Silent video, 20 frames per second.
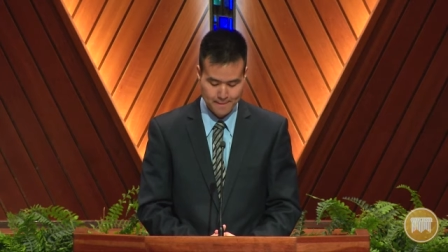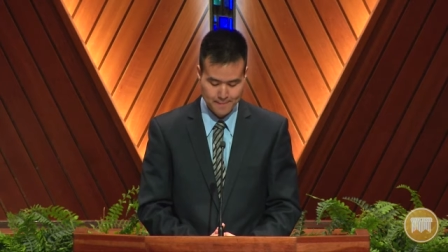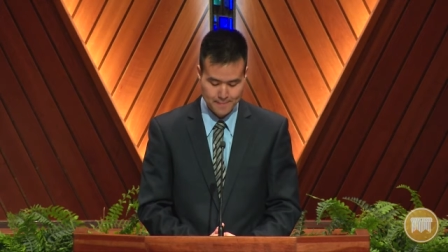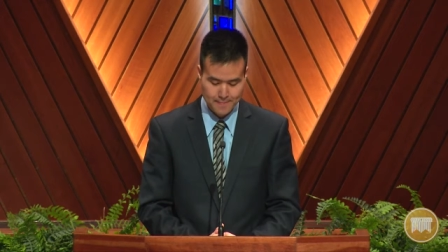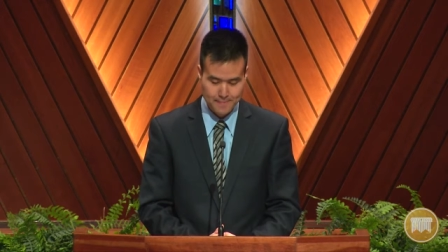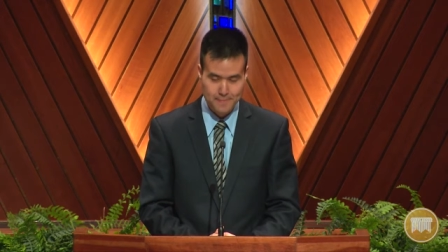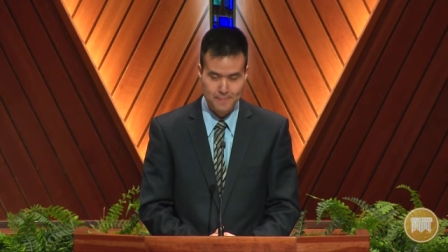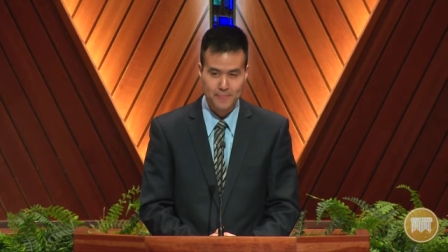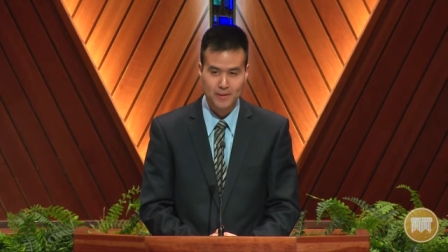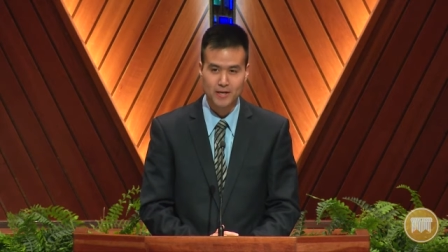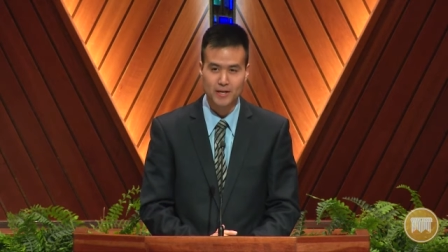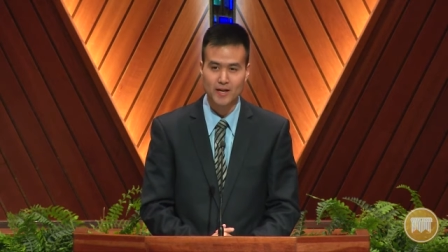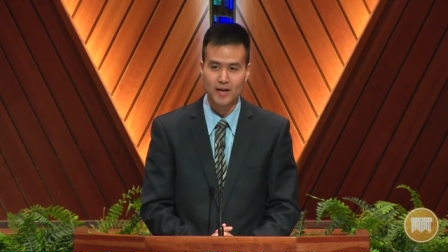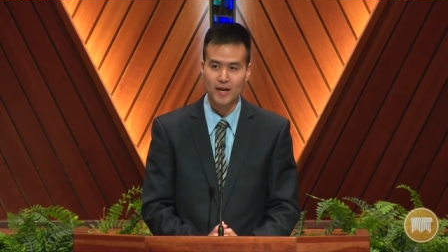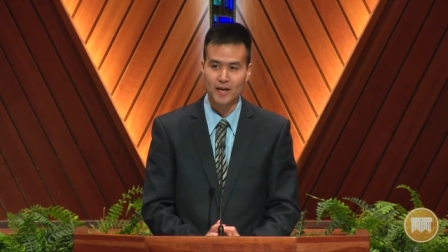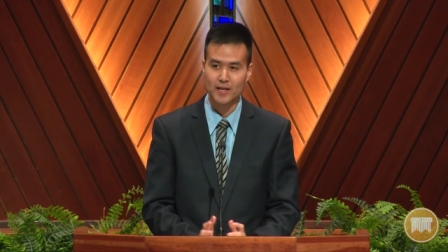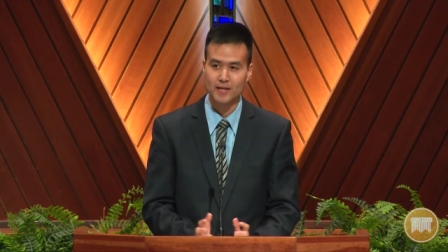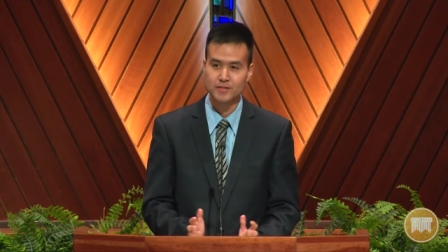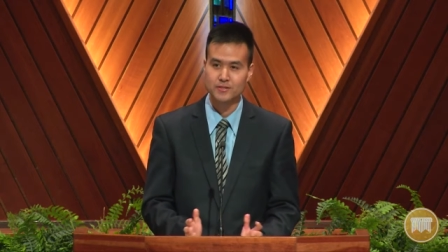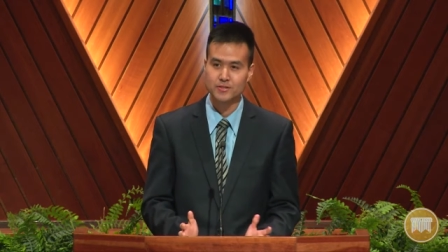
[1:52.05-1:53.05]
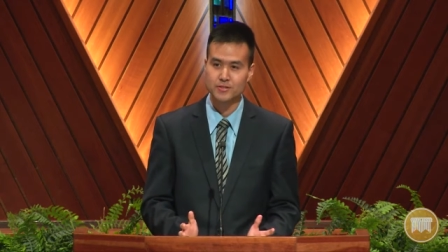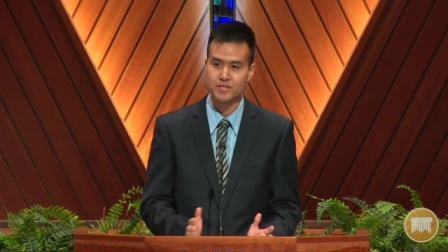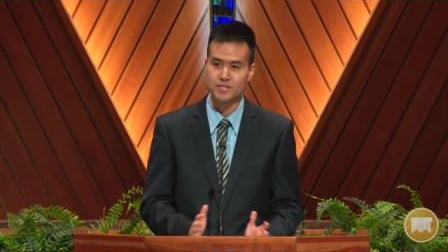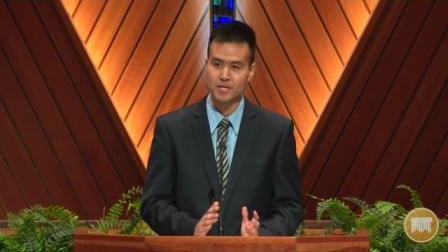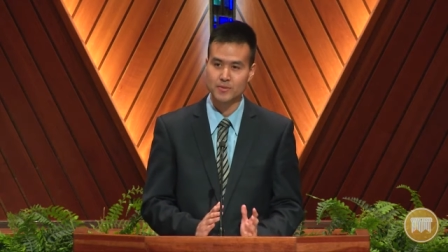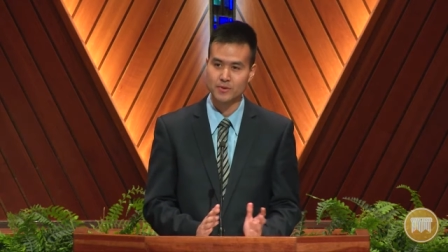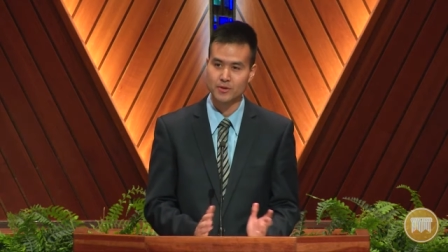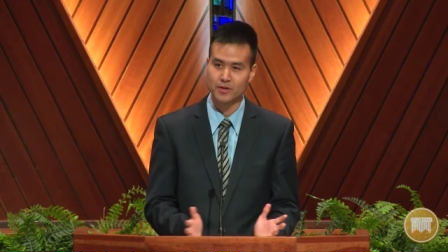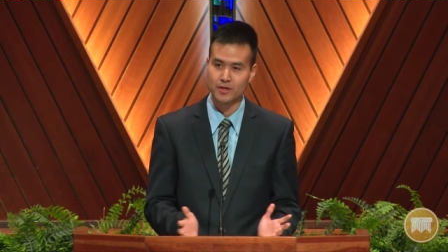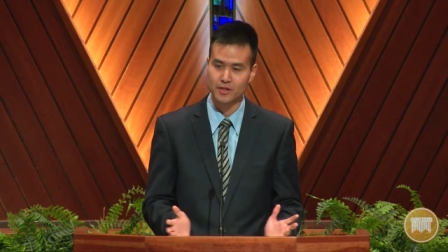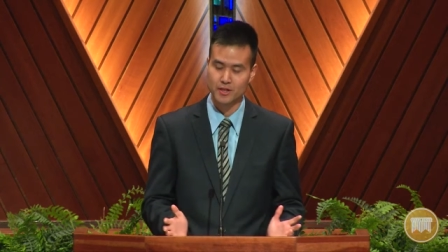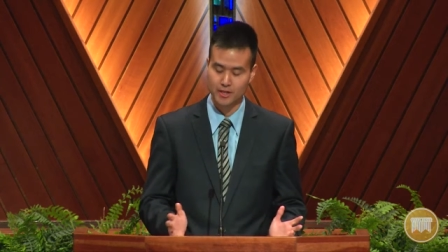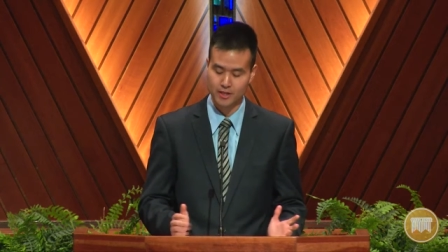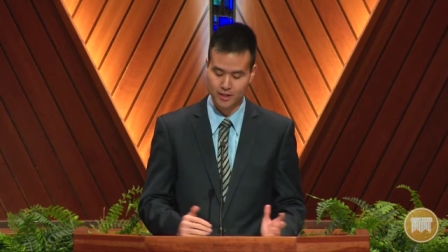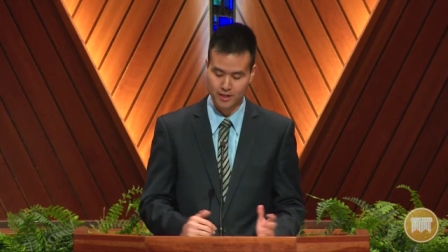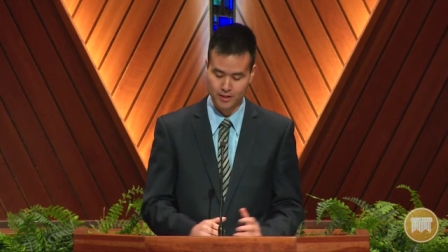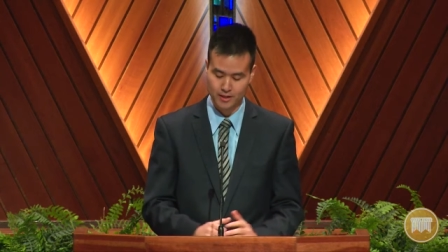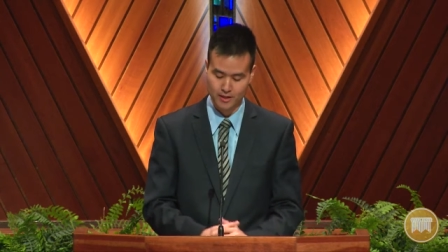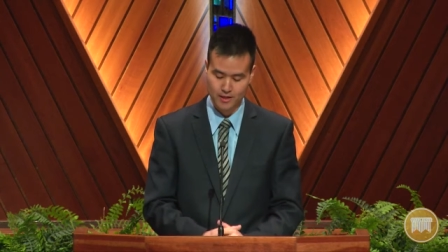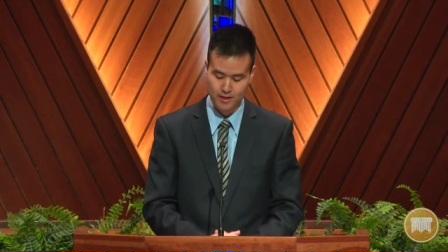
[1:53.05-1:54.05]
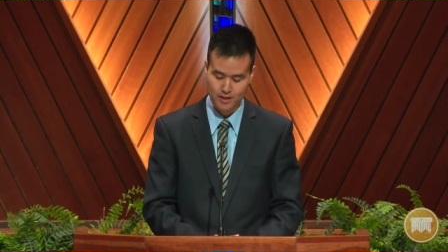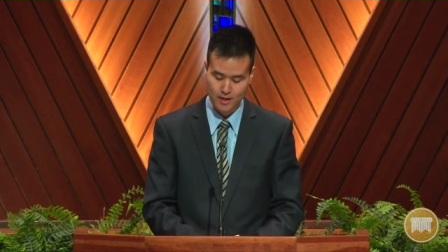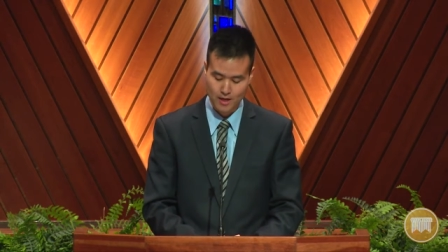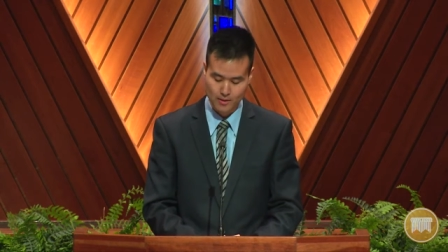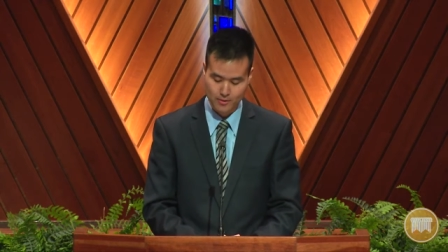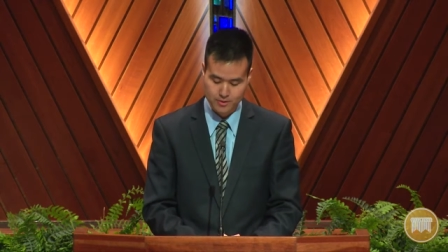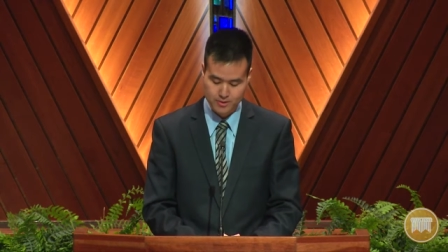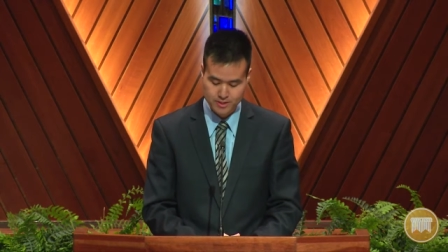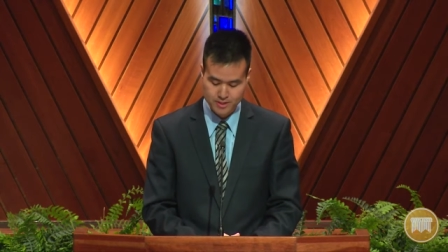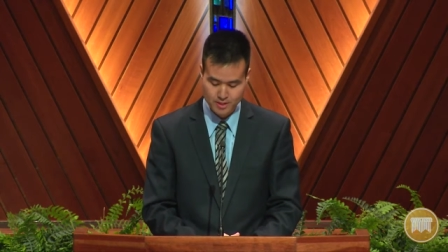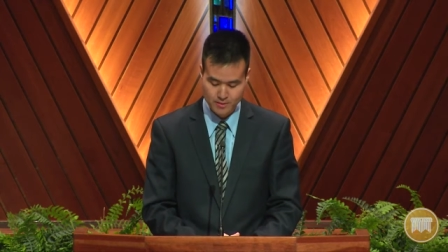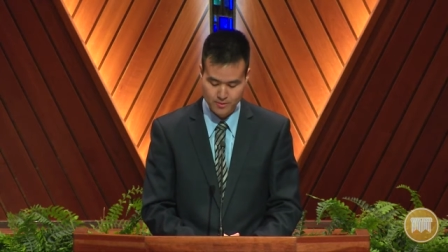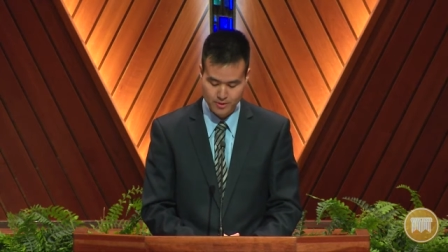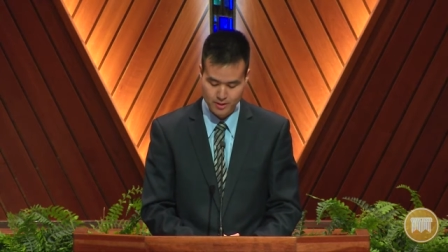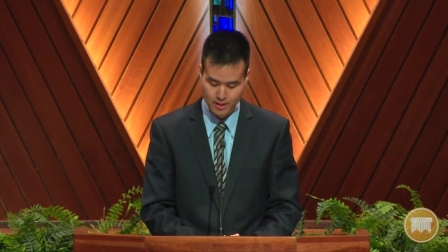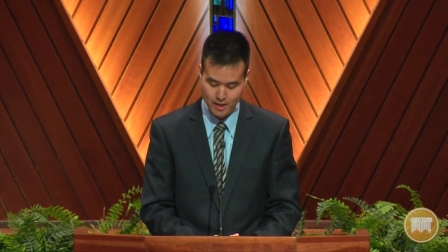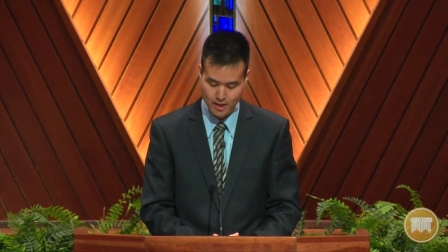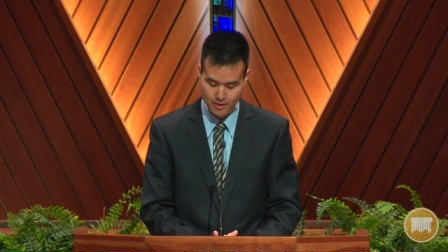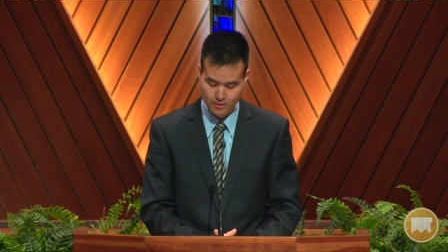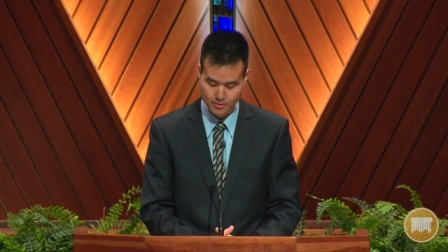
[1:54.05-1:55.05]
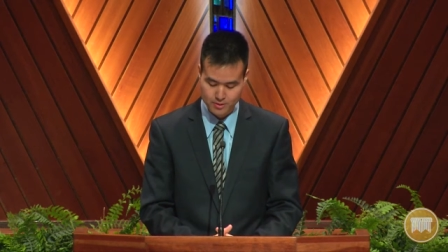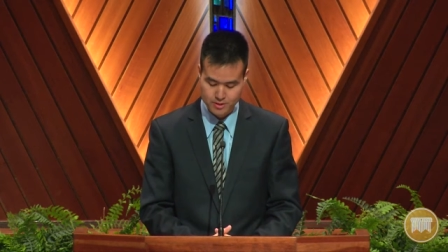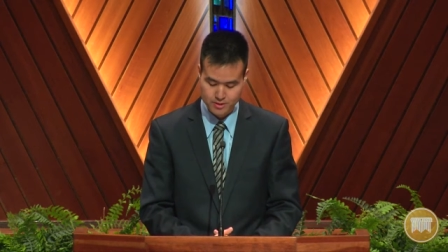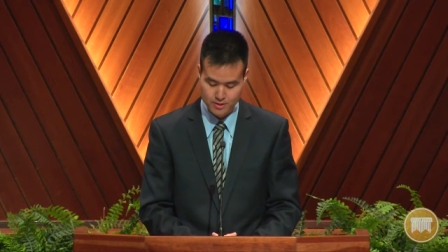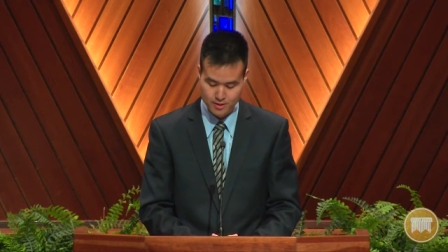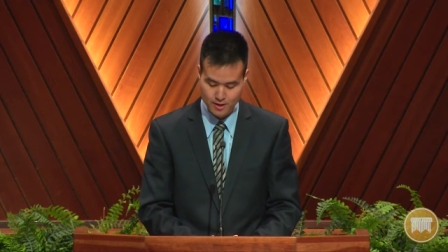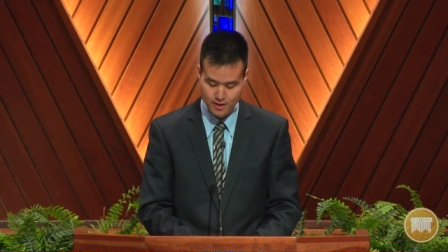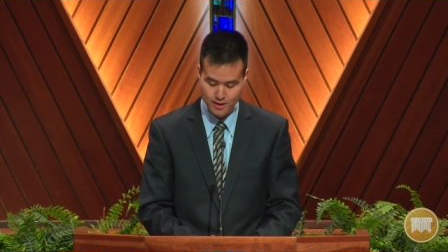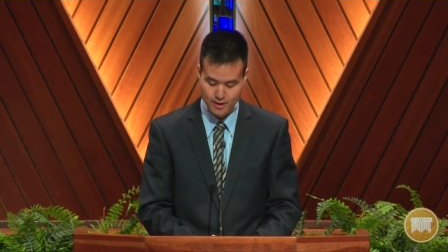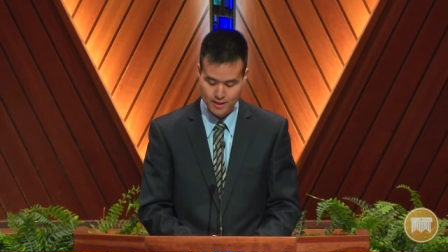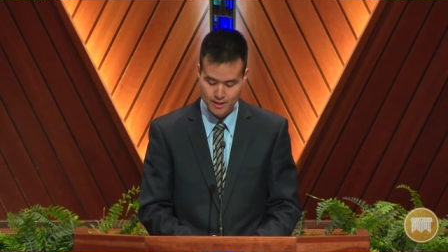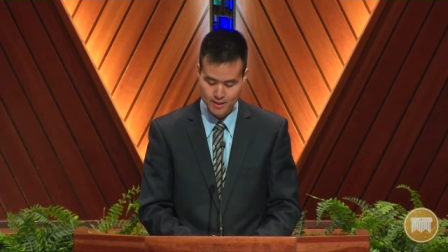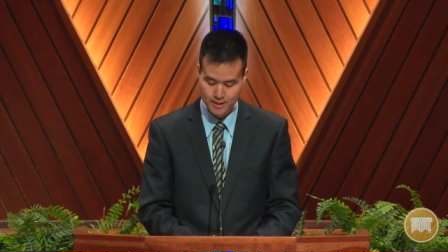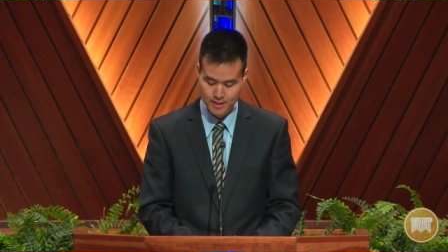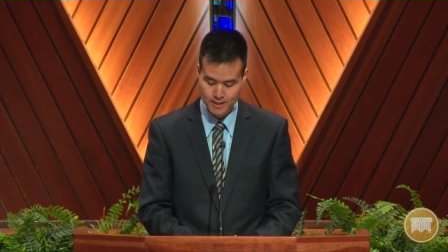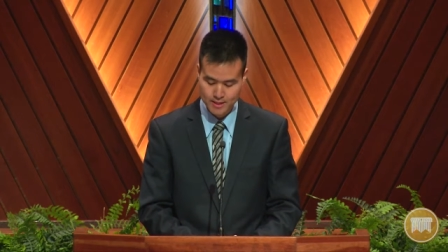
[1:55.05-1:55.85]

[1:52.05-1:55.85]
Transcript: But I entered seminary thinking I was someone I was not.